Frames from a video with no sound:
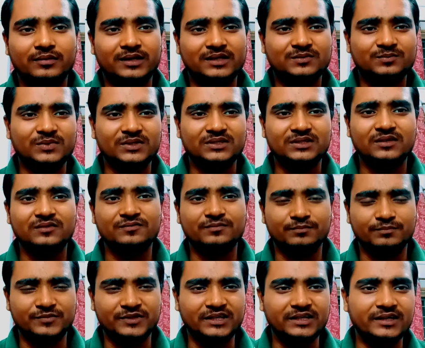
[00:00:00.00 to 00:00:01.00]
especially
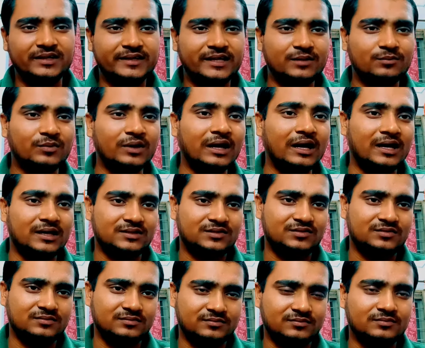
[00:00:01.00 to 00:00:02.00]
figure type
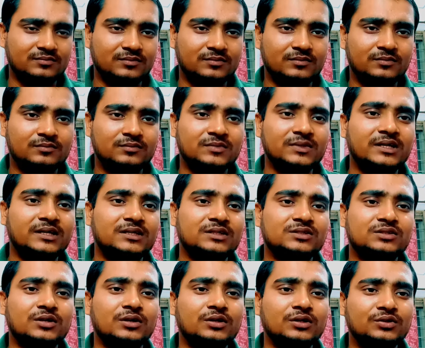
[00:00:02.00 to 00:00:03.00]
glass that
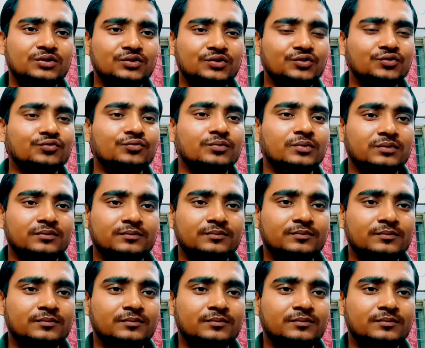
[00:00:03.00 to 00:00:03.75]
is called cube.